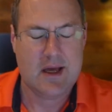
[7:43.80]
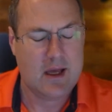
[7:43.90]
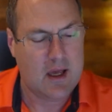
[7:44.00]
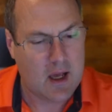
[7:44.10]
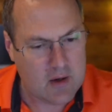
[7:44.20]

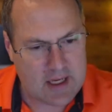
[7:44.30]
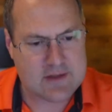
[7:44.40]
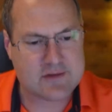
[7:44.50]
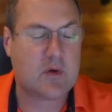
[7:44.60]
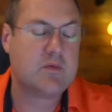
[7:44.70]
Okay,
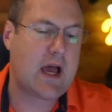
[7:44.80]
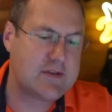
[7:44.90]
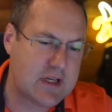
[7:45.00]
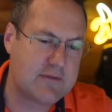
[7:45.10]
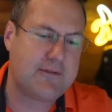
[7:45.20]
so
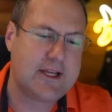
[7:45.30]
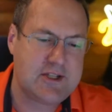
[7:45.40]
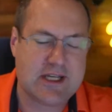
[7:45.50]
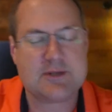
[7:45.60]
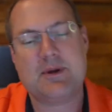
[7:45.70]
rising
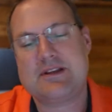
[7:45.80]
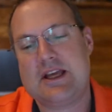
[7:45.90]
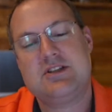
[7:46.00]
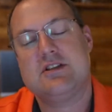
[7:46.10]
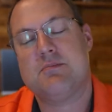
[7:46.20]
inflation
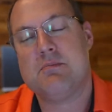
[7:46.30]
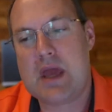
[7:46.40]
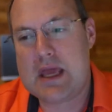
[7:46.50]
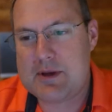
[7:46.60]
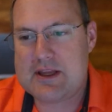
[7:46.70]
expectations,
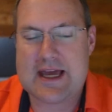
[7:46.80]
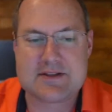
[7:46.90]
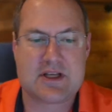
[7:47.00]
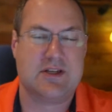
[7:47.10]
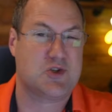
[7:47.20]
maybe that's
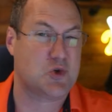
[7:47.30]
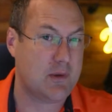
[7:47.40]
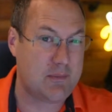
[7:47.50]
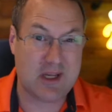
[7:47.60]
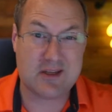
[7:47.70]

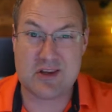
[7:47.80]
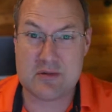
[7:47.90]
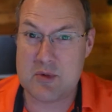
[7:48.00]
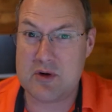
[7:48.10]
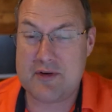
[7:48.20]
contributing to the
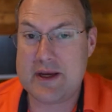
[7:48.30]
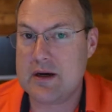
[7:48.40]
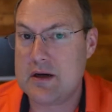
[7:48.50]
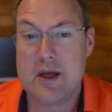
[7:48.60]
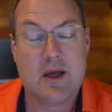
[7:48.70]
move
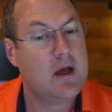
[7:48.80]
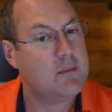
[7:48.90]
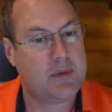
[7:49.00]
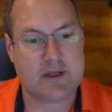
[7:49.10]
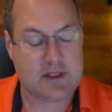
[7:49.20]
here,
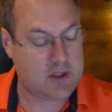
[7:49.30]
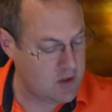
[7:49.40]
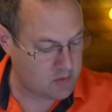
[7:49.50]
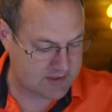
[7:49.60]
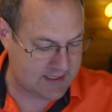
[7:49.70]
but you
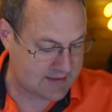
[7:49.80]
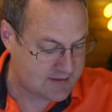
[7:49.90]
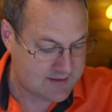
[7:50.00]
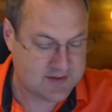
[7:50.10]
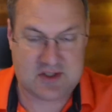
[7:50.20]
don't get
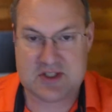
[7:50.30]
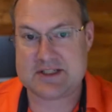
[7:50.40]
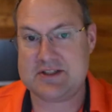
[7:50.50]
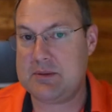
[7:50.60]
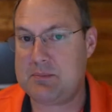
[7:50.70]

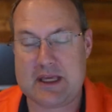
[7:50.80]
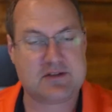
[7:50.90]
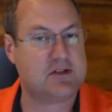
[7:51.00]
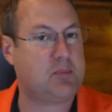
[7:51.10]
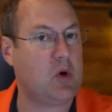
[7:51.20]
60
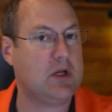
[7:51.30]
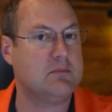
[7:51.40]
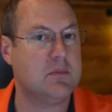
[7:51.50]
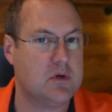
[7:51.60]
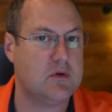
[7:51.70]
basis point
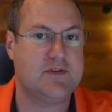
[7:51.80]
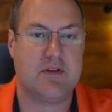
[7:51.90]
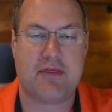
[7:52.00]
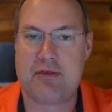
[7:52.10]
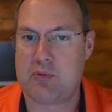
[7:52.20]
moves in
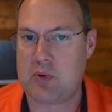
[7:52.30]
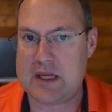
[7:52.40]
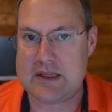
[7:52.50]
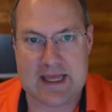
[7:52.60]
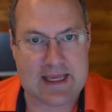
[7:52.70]
3
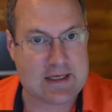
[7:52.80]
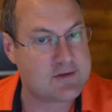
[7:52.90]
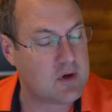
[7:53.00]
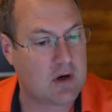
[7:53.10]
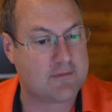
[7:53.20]

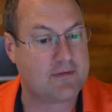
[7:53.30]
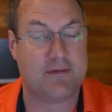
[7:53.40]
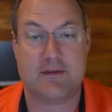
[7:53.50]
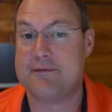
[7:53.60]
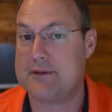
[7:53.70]
days off of
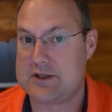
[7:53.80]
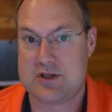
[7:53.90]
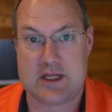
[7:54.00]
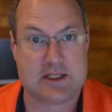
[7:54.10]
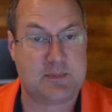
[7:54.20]

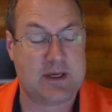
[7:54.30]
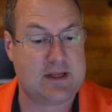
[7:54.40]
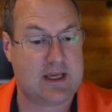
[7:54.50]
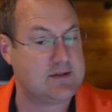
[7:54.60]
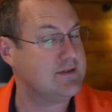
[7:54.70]
inflation
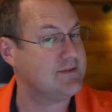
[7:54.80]
expectations.